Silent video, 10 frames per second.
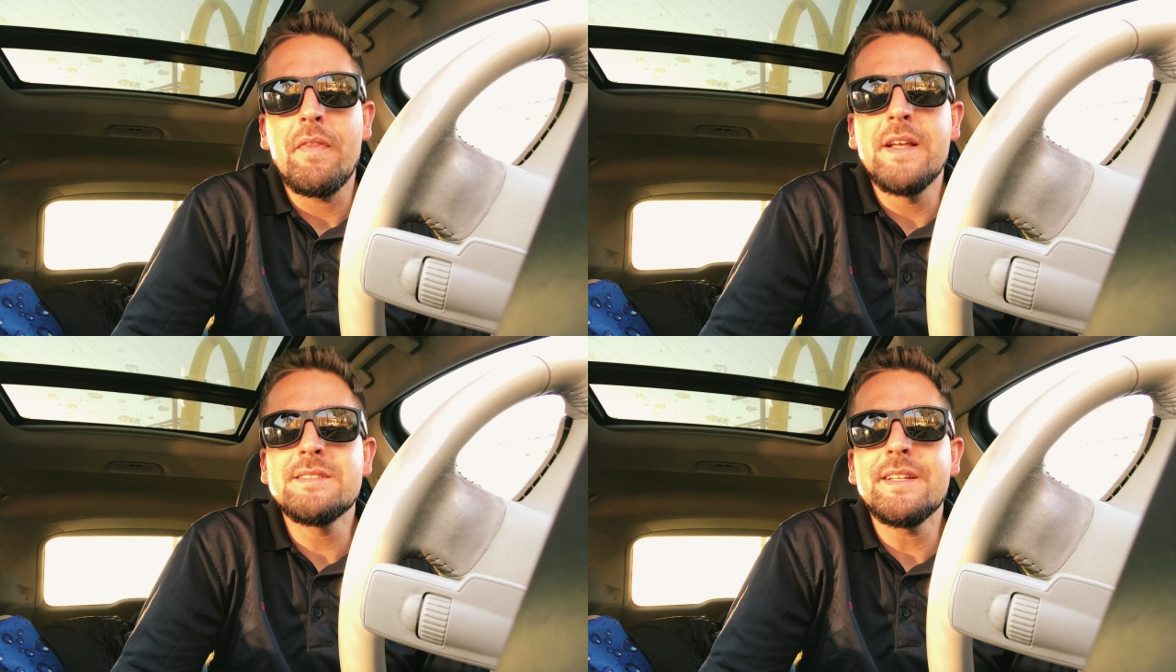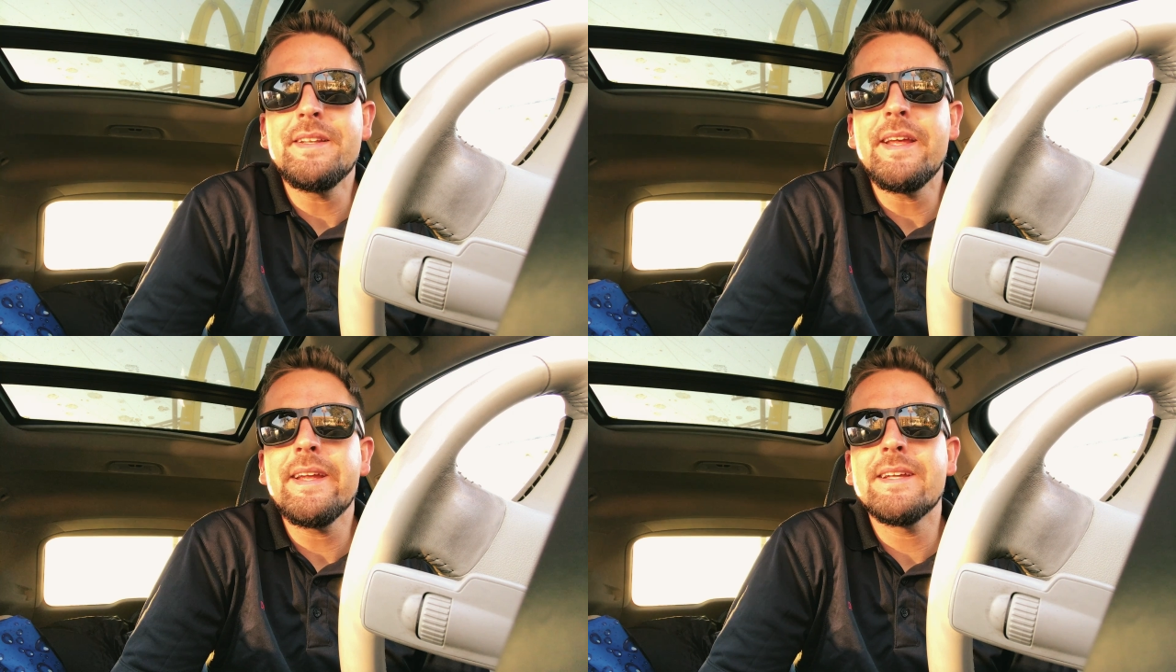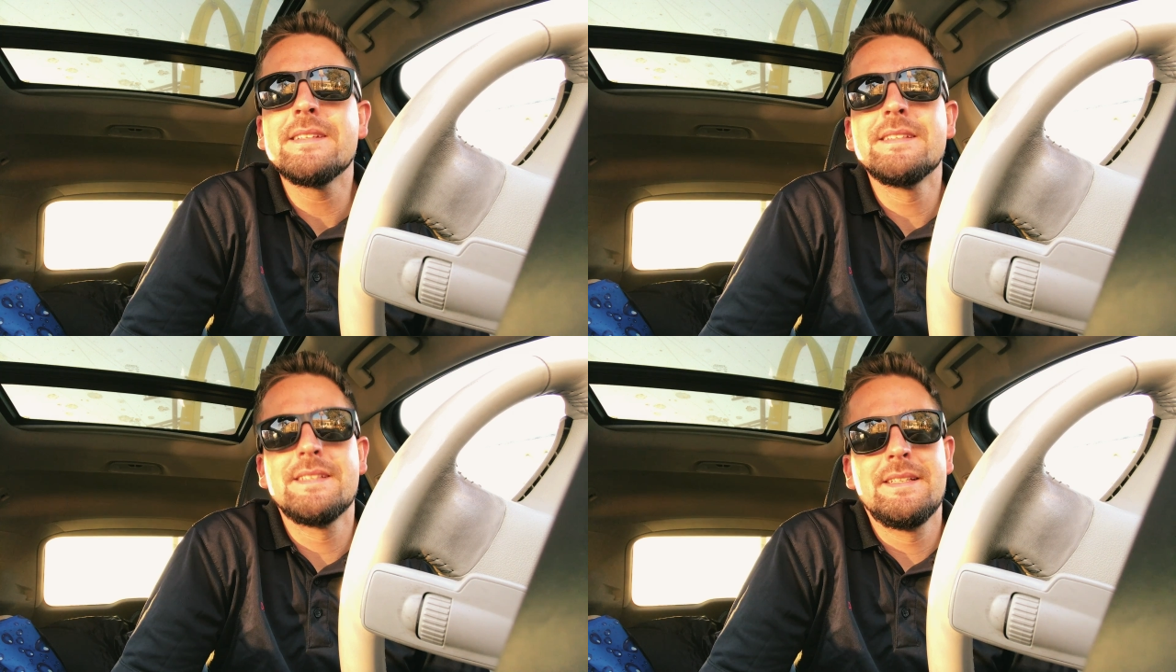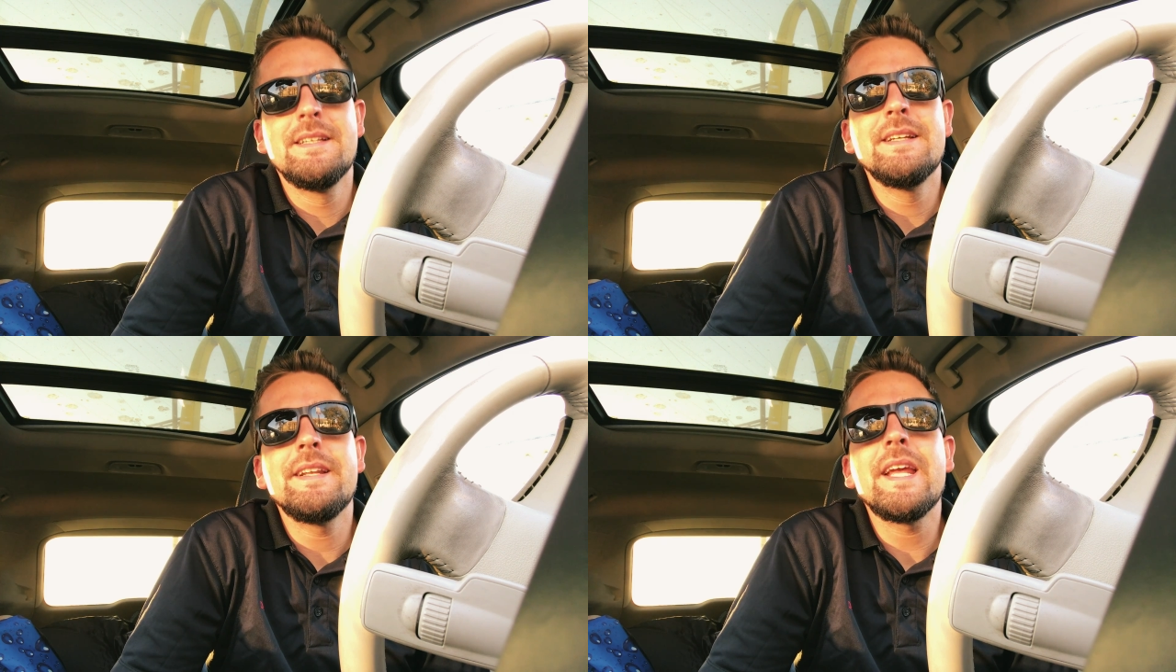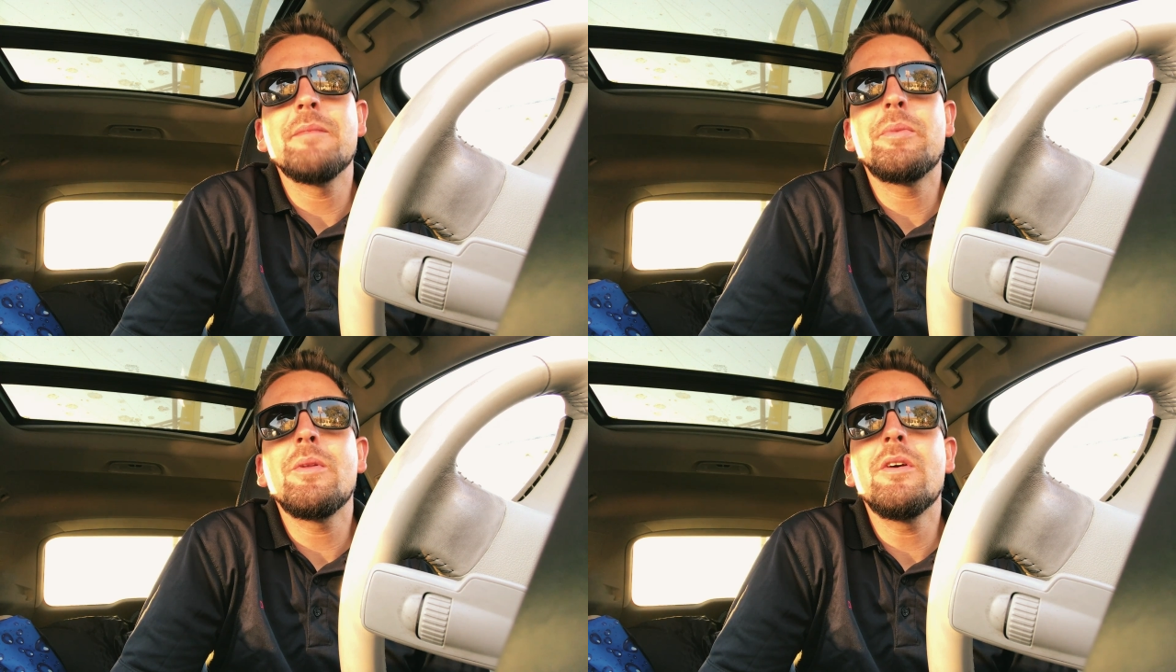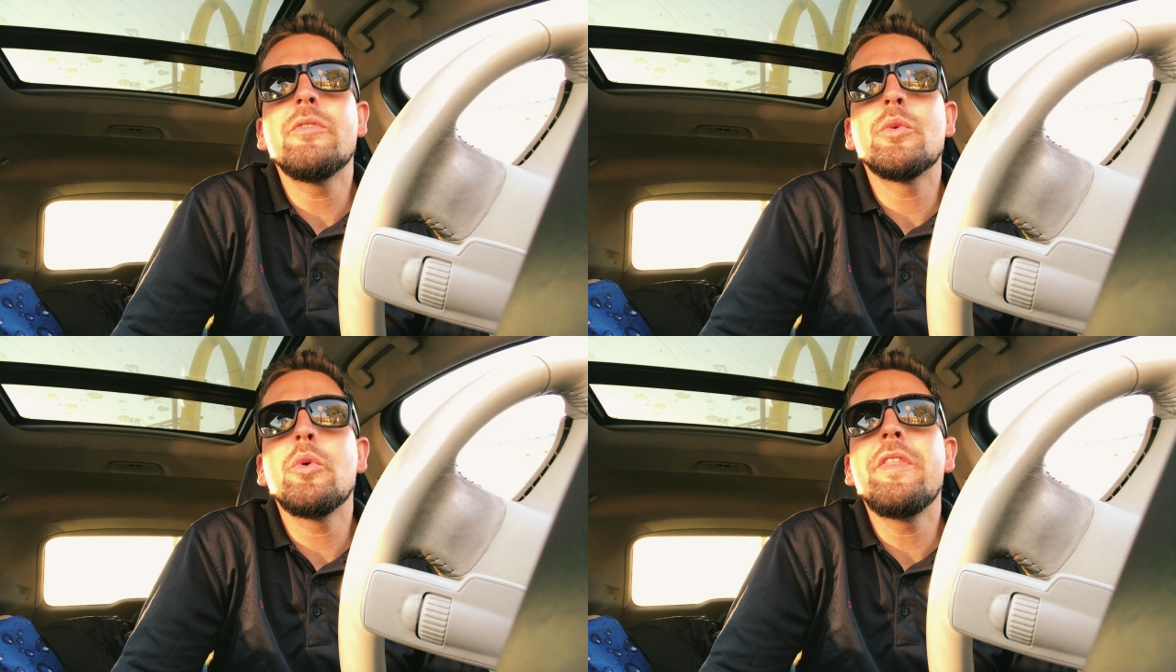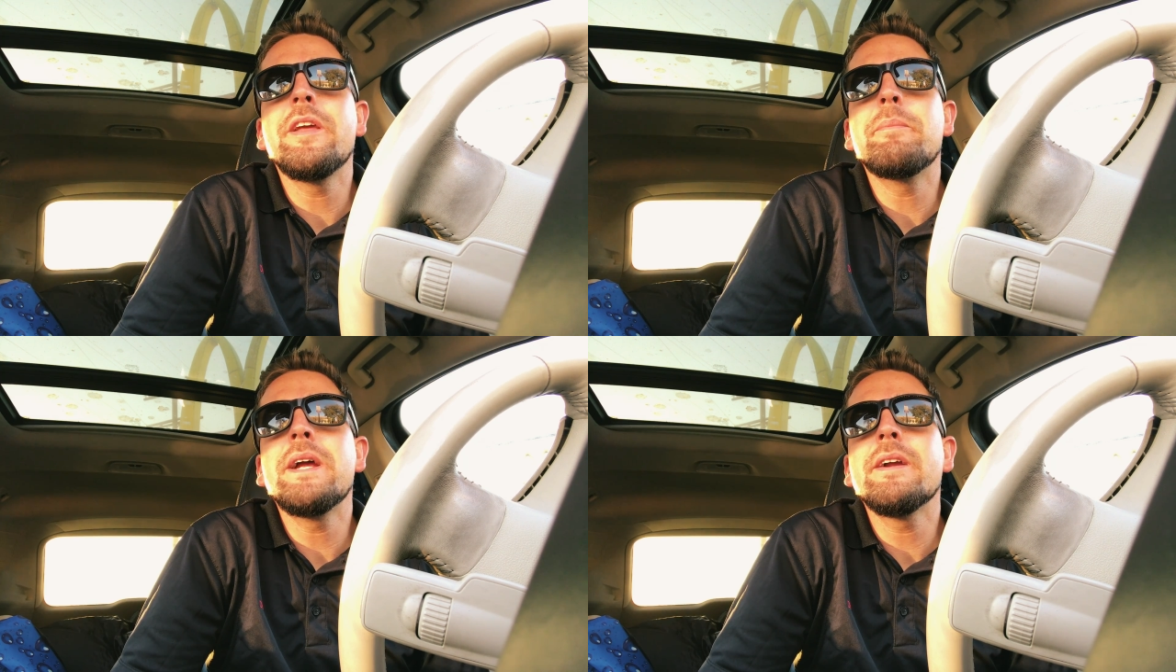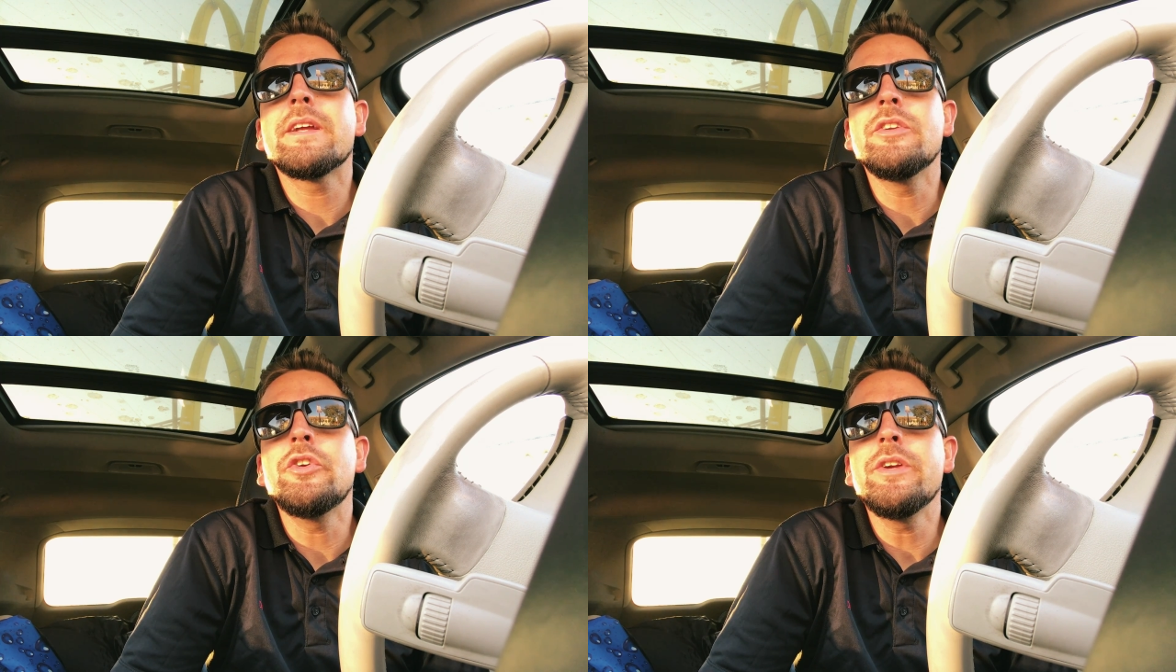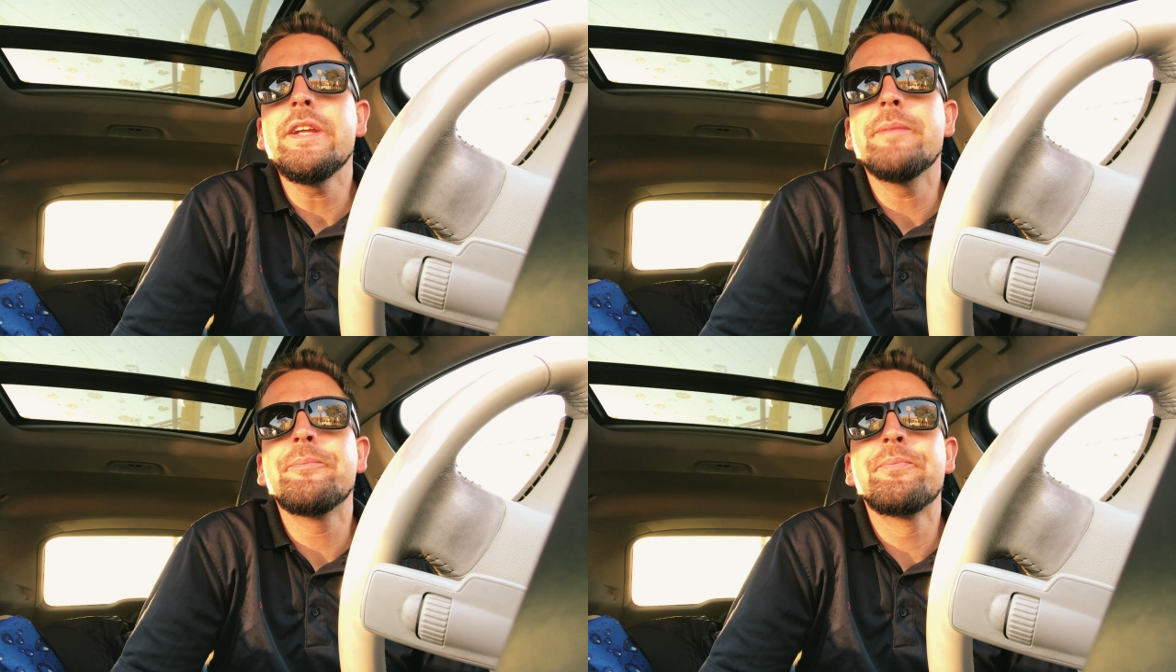They said, Dan, pull over. We're the American Dream.